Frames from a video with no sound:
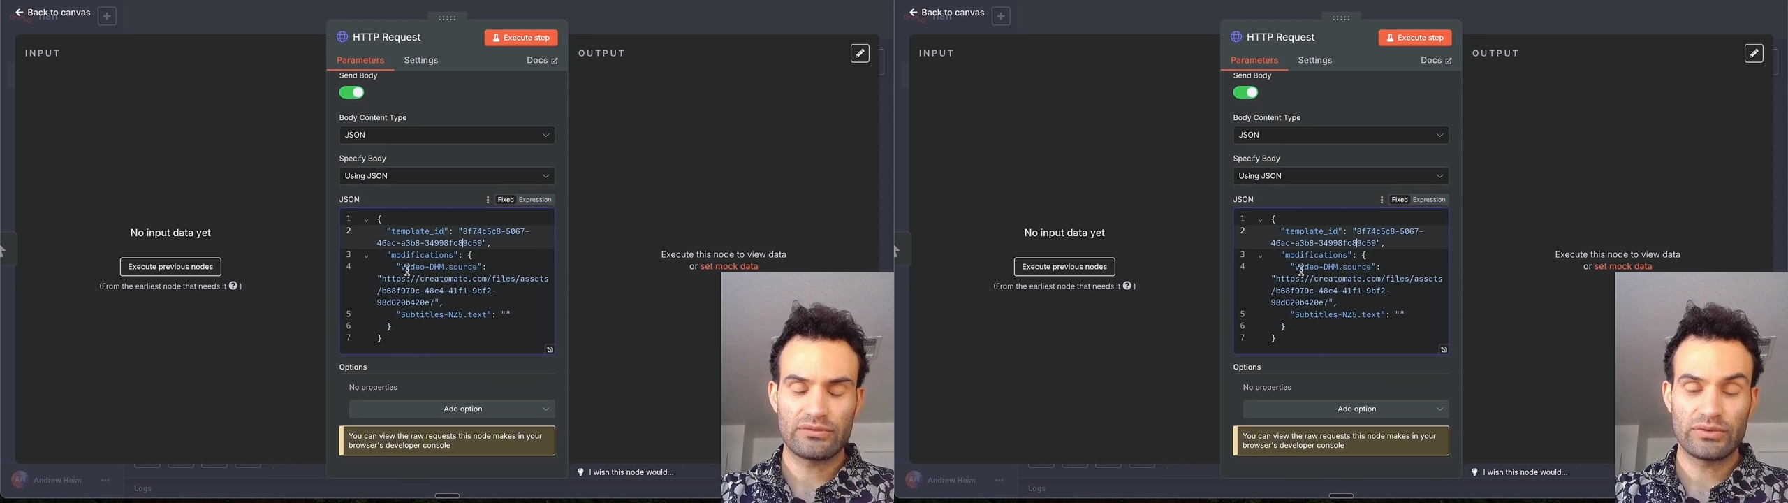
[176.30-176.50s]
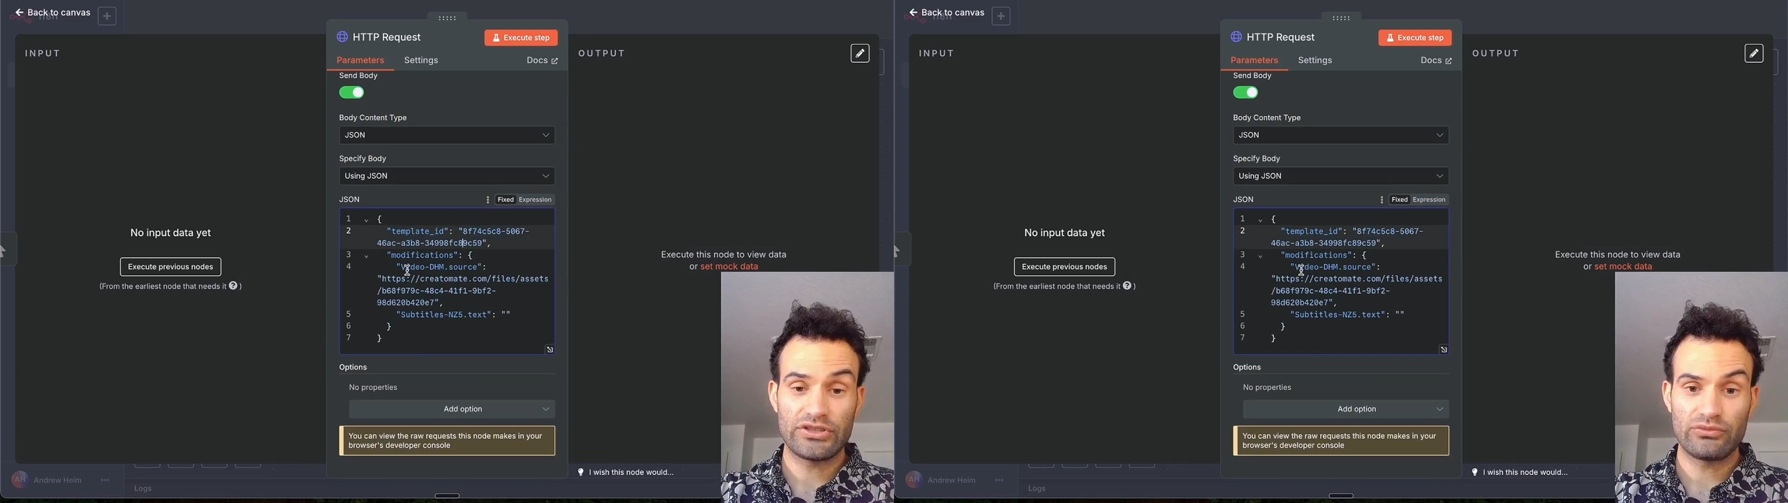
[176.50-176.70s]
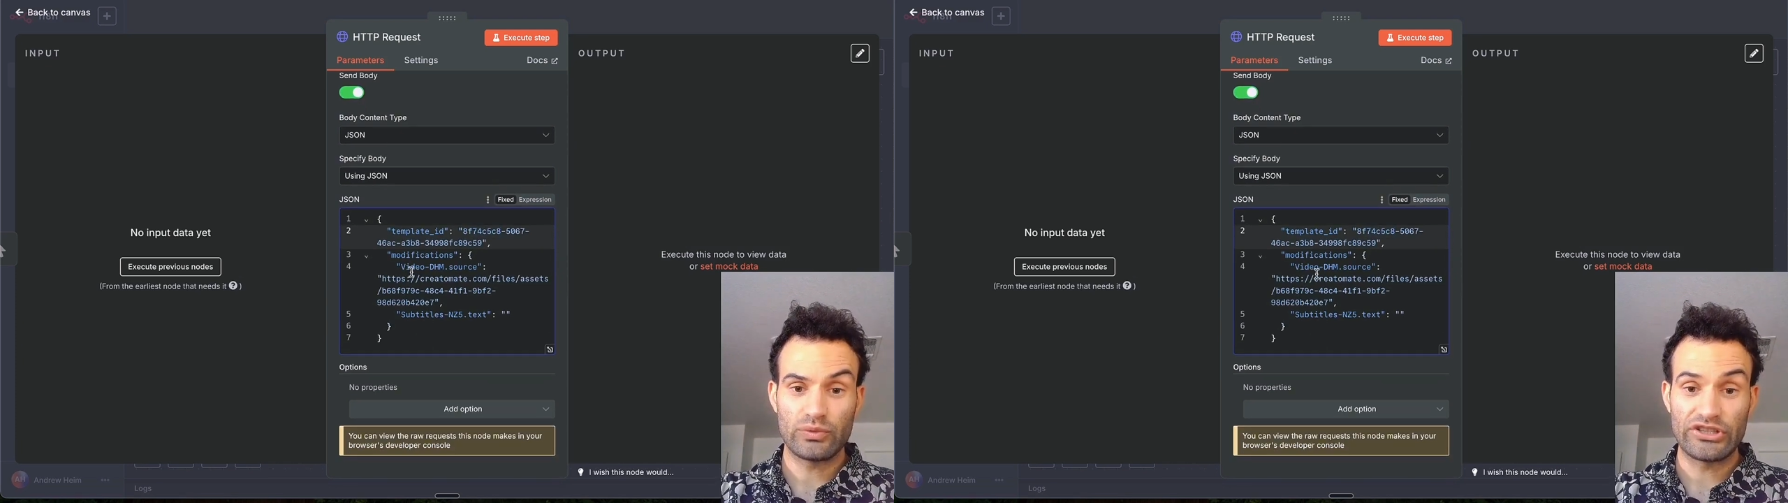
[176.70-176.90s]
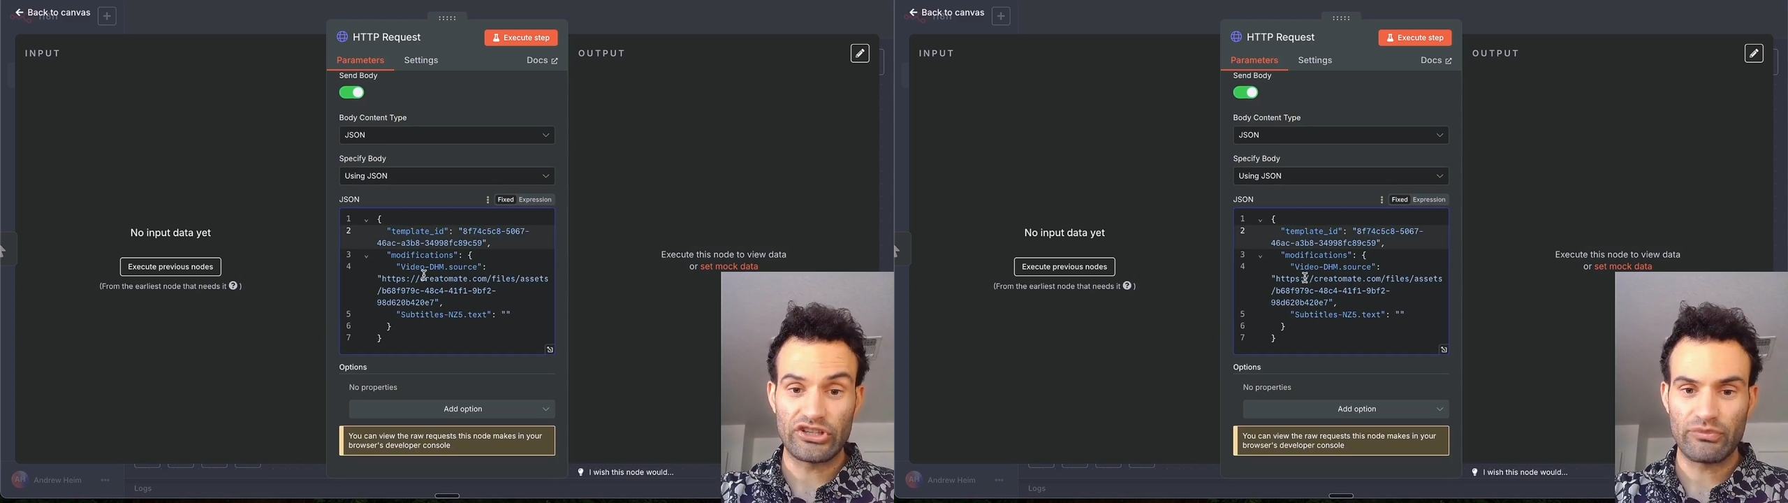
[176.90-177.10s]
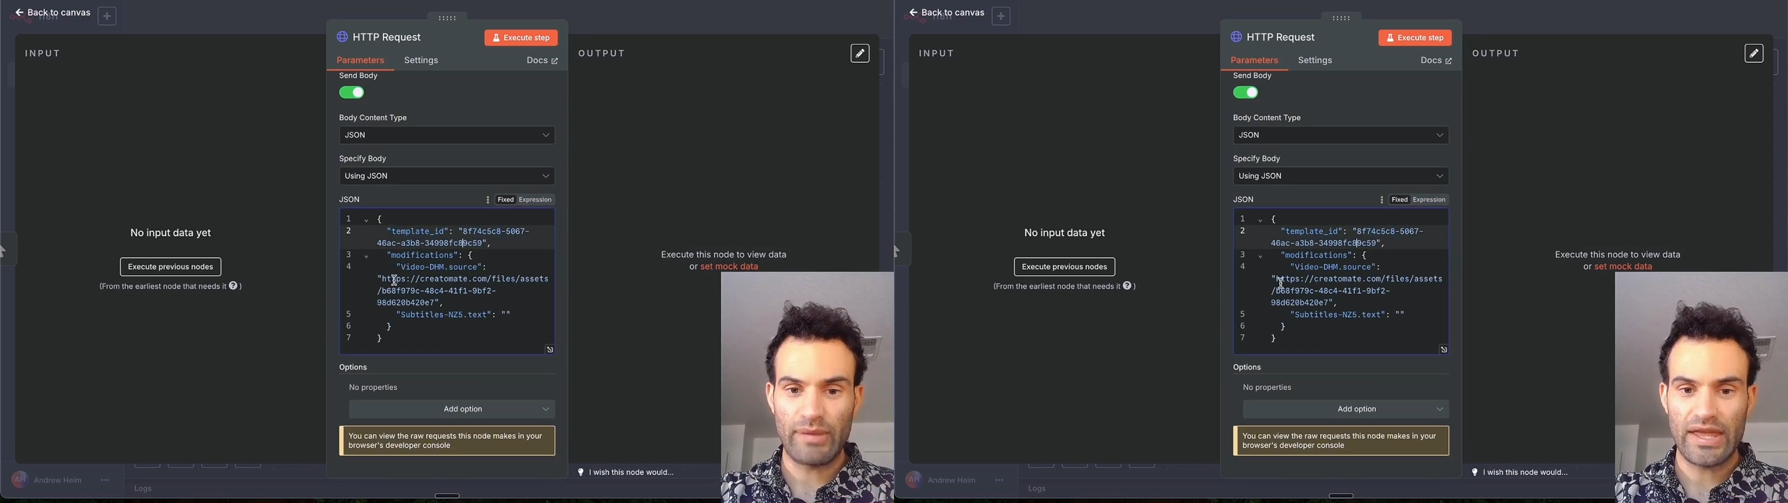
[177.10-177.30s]
which we
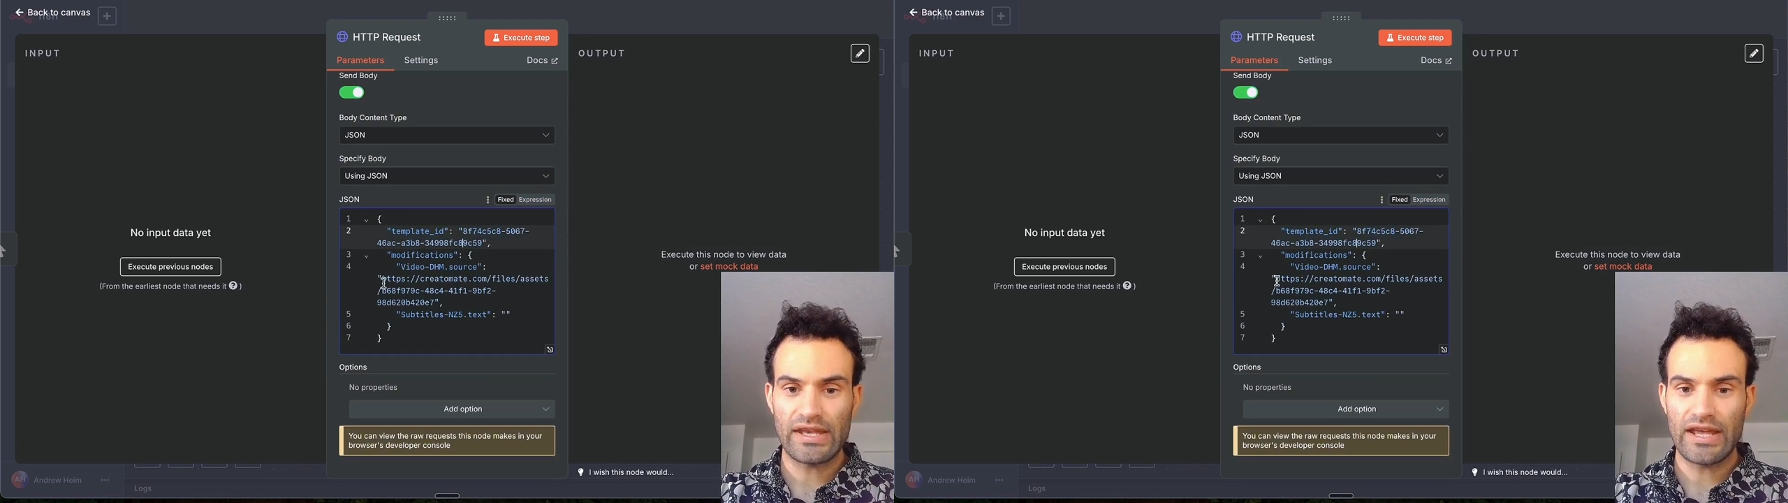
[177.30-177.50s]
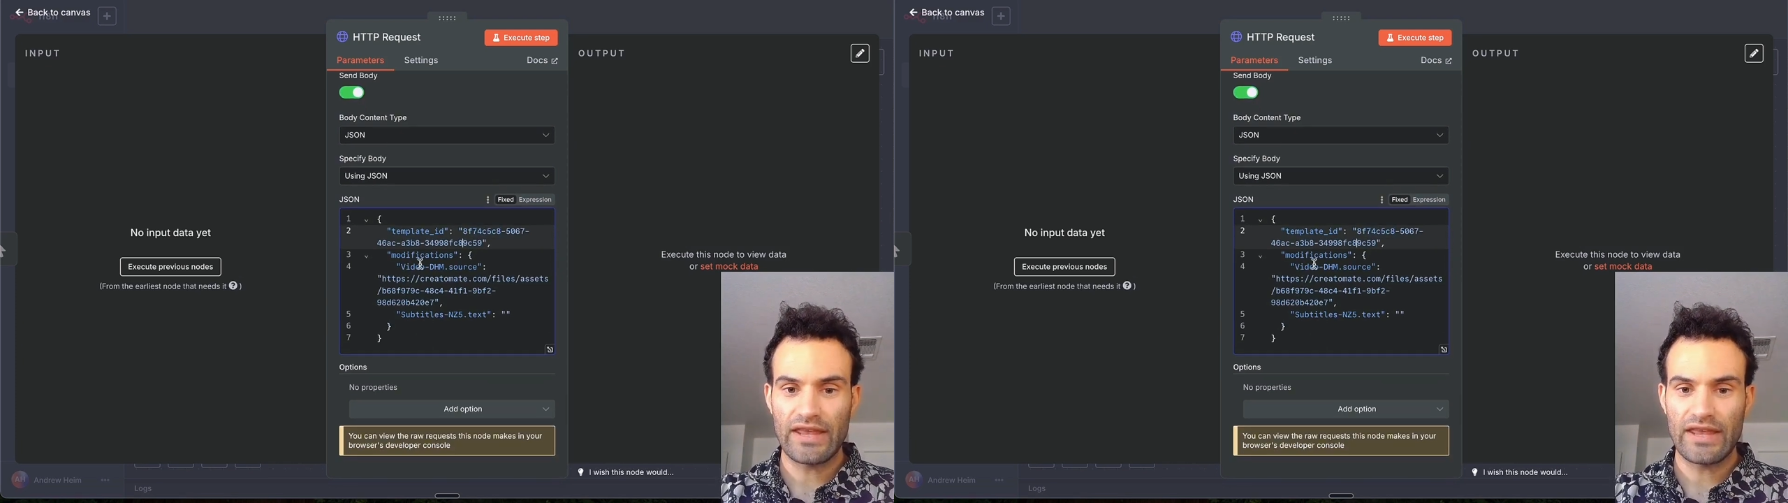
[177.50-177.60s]
just made,